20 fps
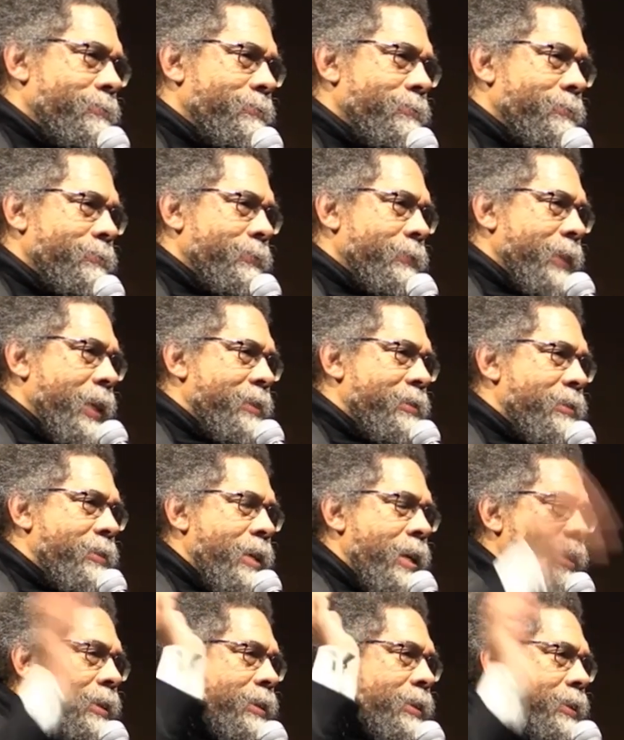That's
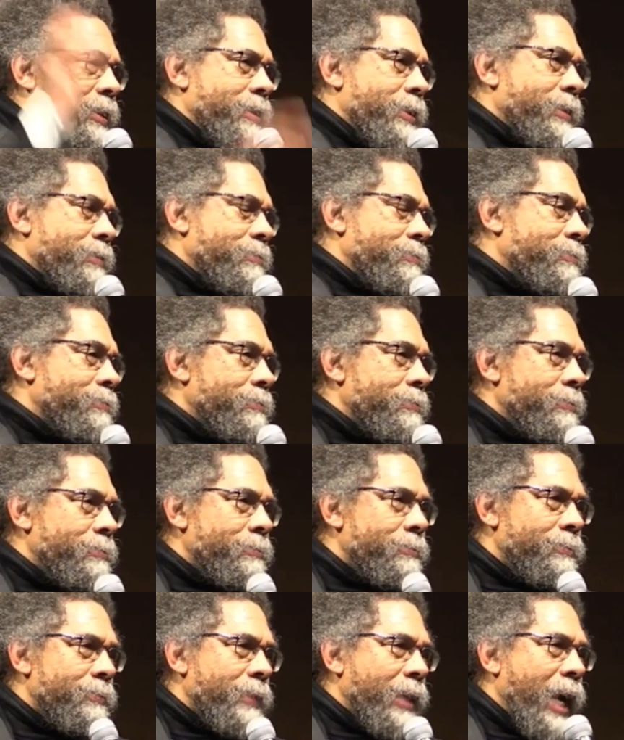Douglass,
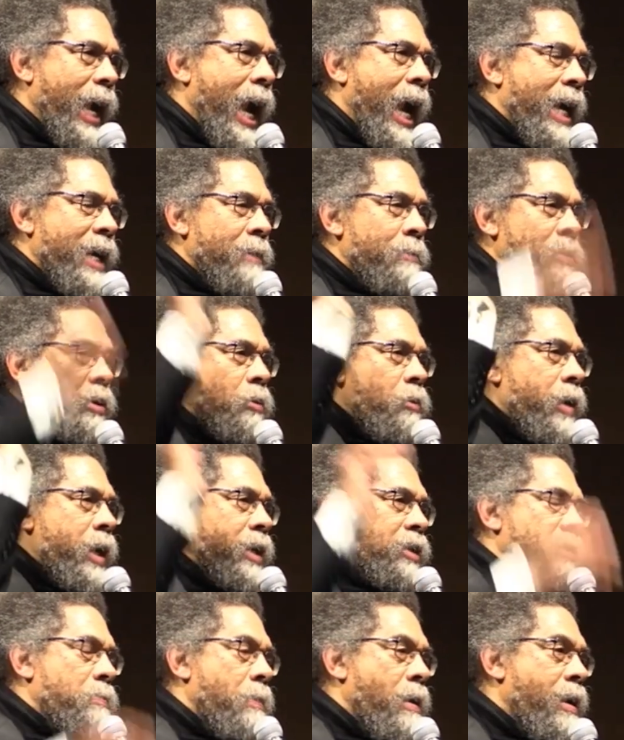Ida B.
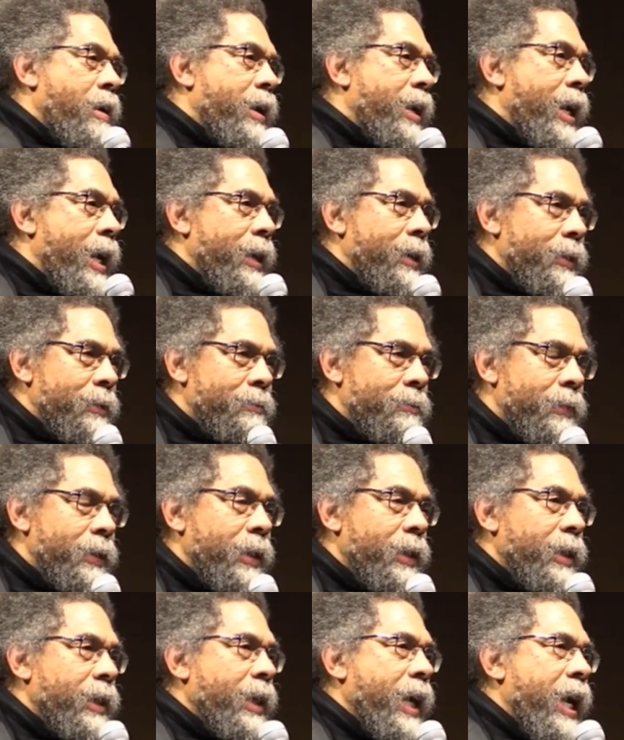Wells Barnett,
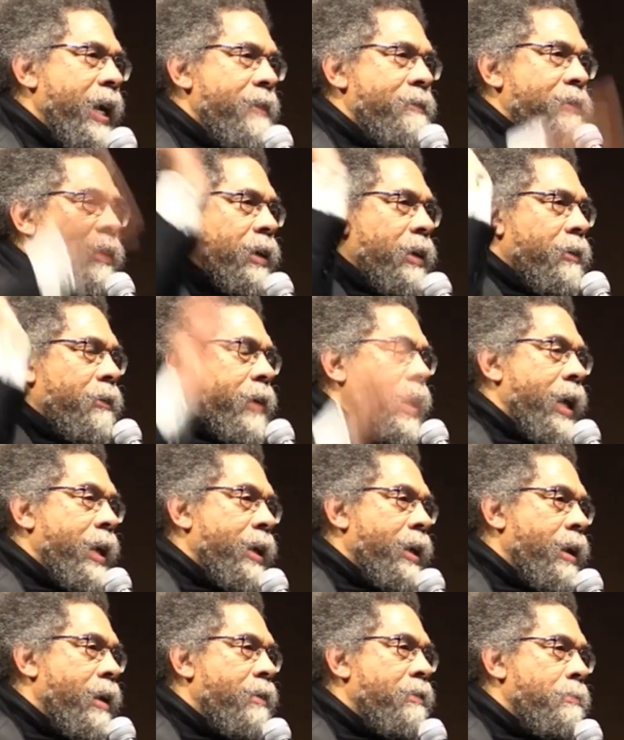A. Philip
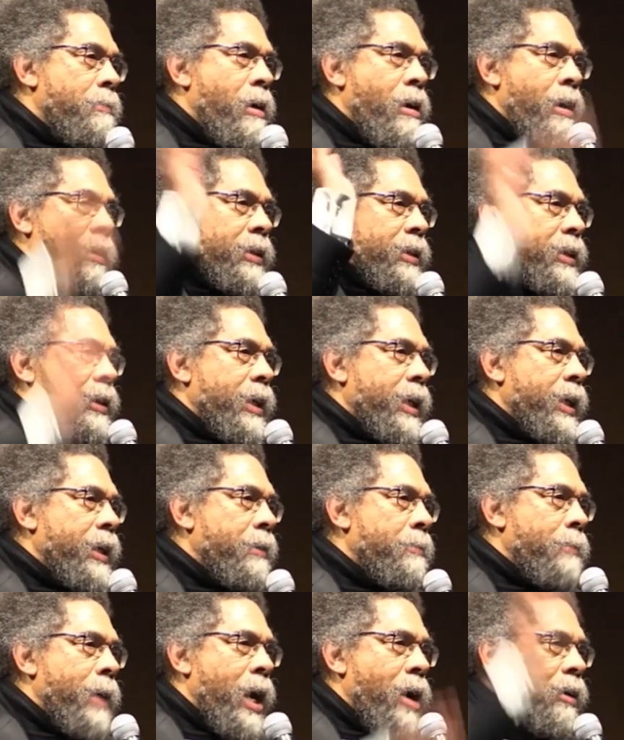Randolph, Martin King,
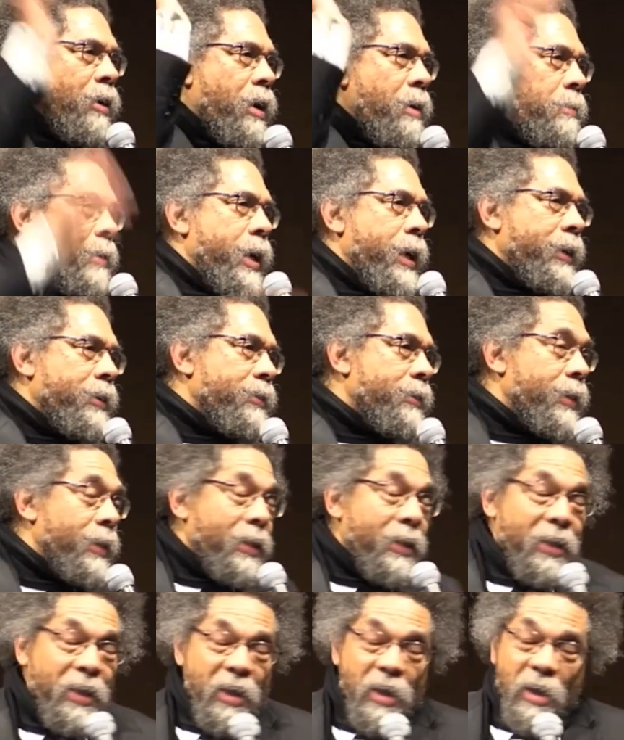Malcolm X.
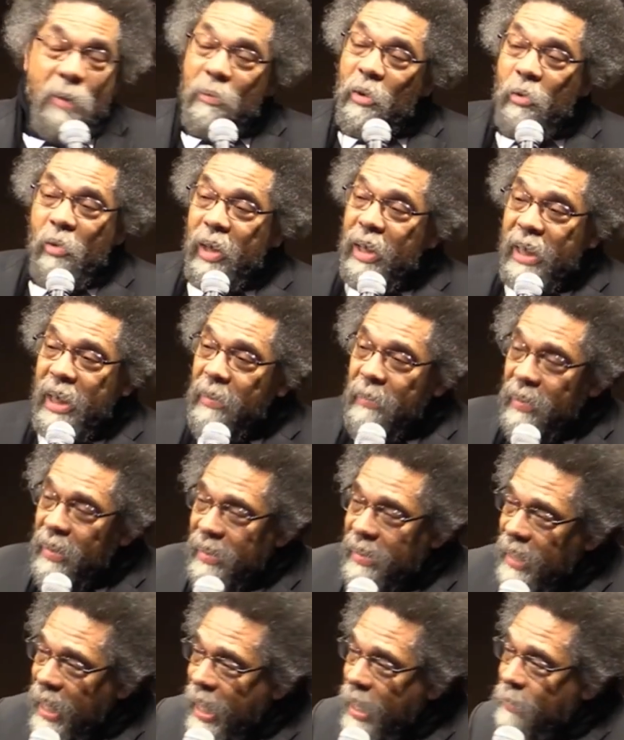But we live in a
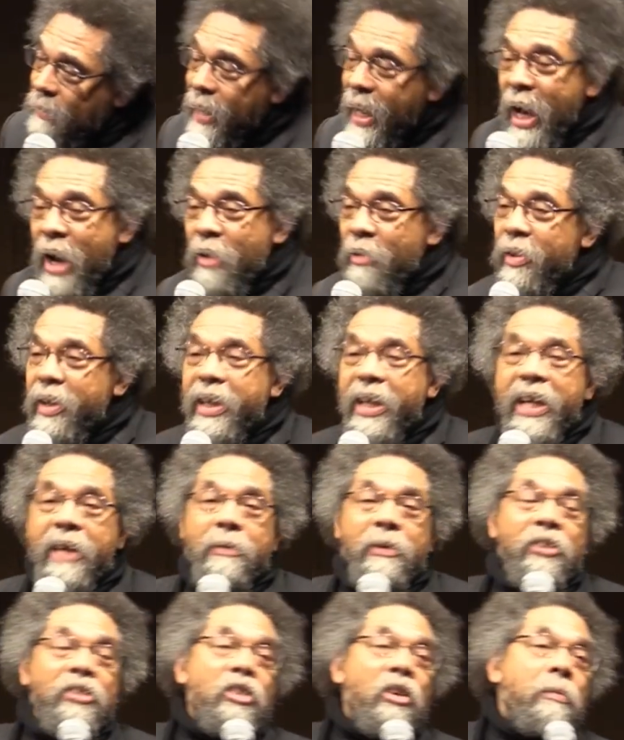time now where even
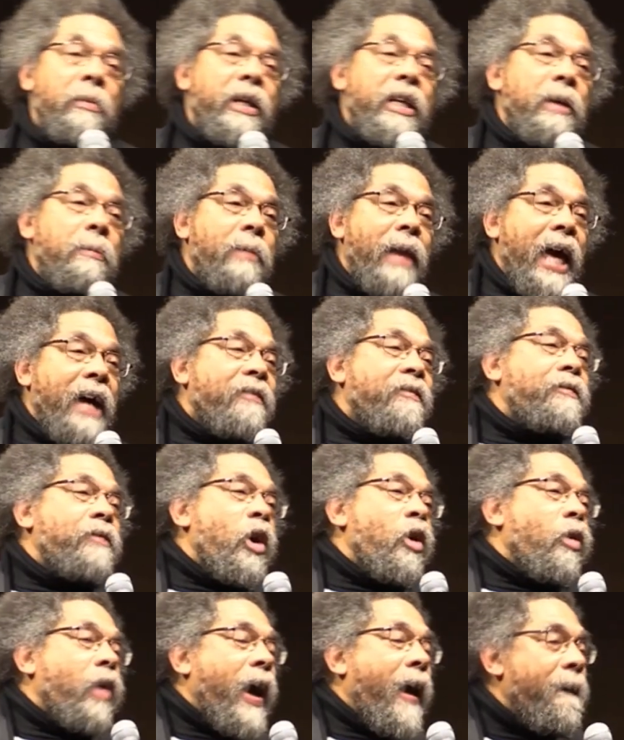so many black
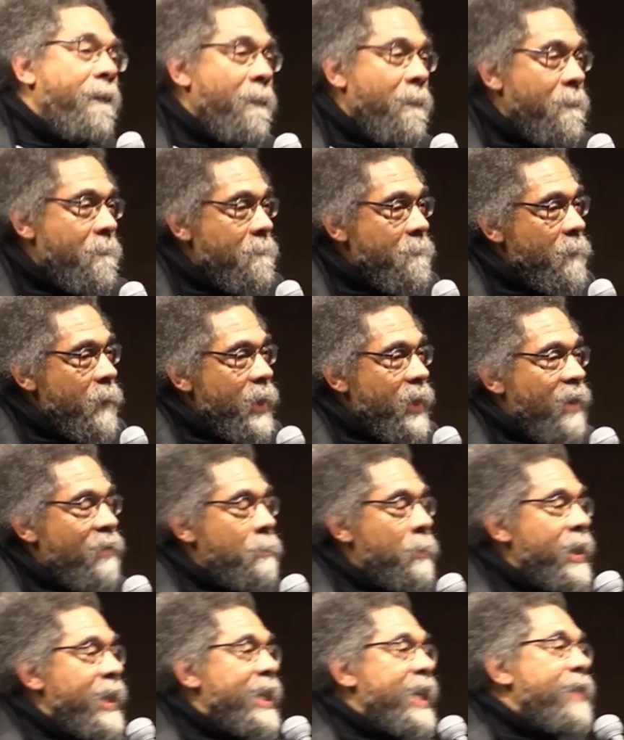folk have
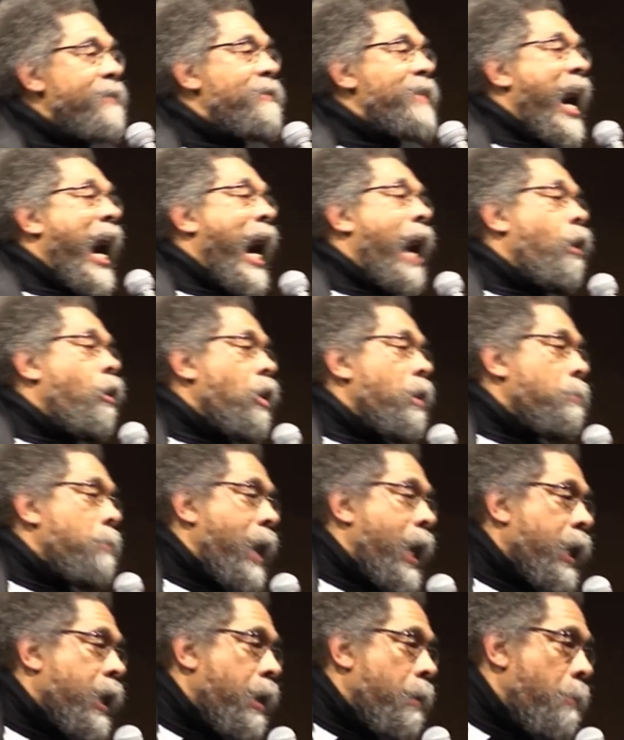been devoured by
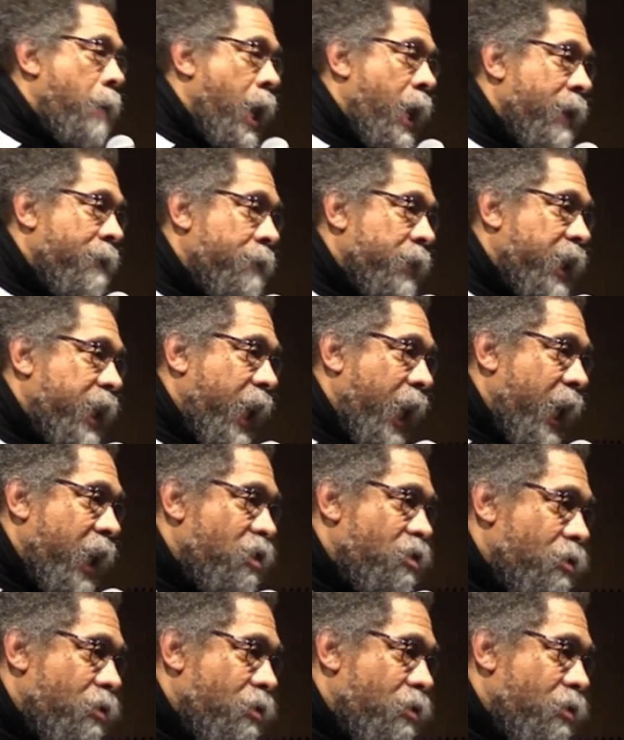commodification,